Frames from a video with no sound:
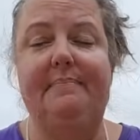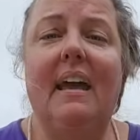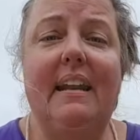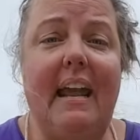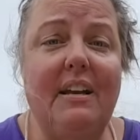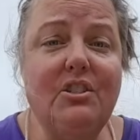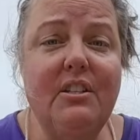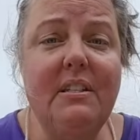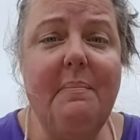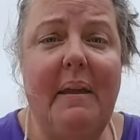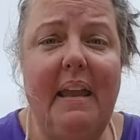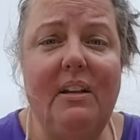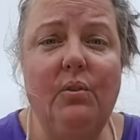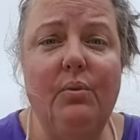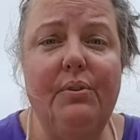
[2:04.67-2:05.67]
And actually, the
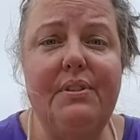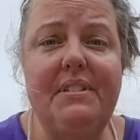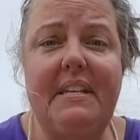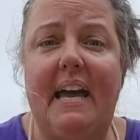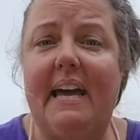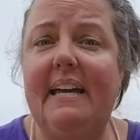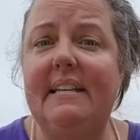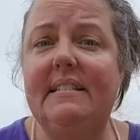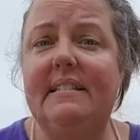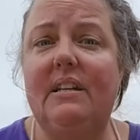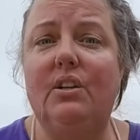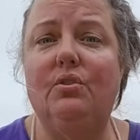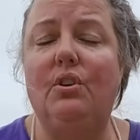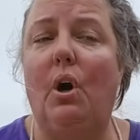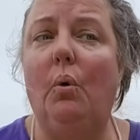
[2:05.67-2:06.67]
manual says that
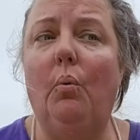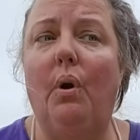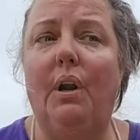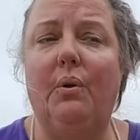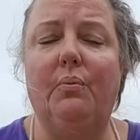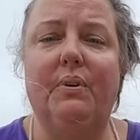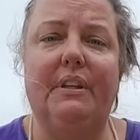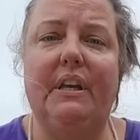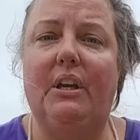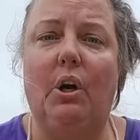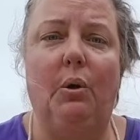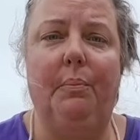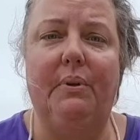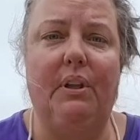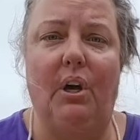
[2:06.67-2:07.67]
you don't want to really
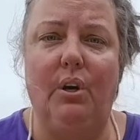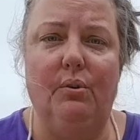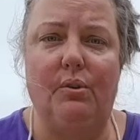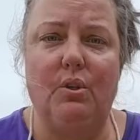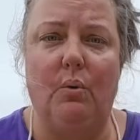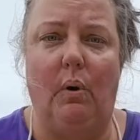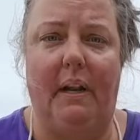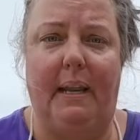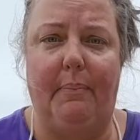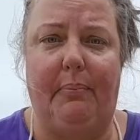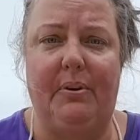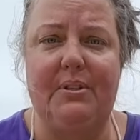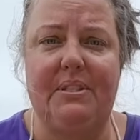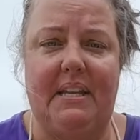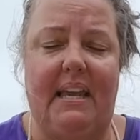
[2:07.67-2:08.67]
go below
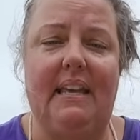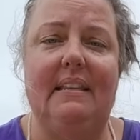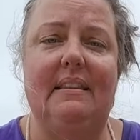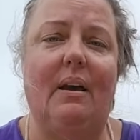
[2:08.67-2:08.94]
20%,